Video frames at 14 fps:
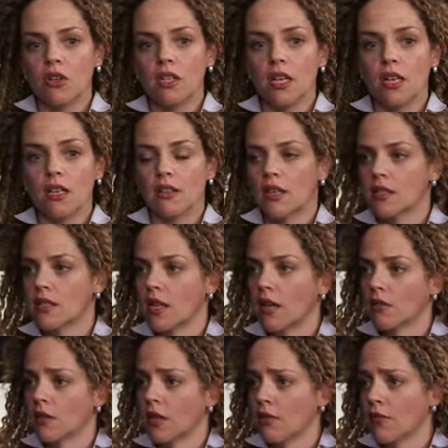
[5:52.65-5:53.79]
getting that sale,
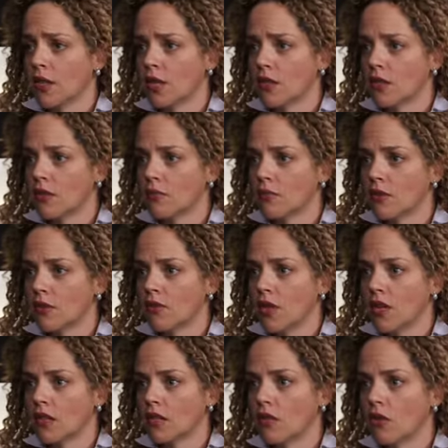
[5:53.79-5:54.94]
that they forget to sort of
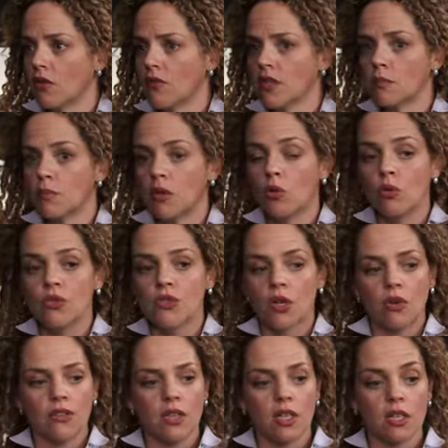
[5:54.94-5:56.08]
ask the obvious, but also
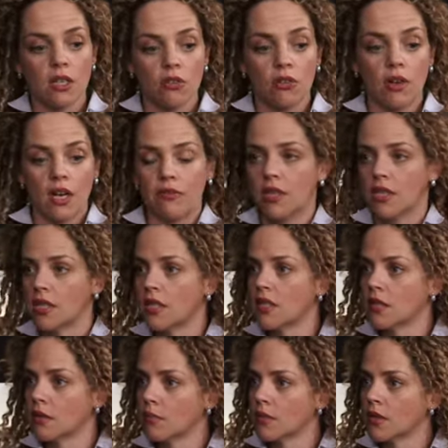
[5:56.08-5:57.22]
I think not having
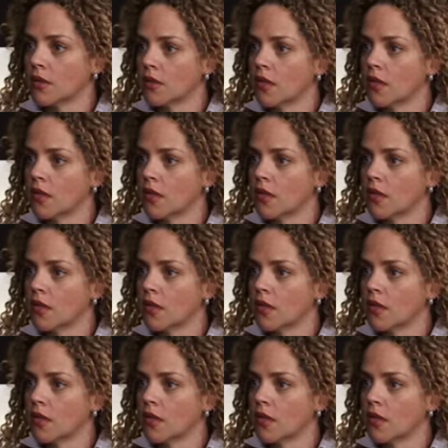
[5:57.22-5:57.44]
systems.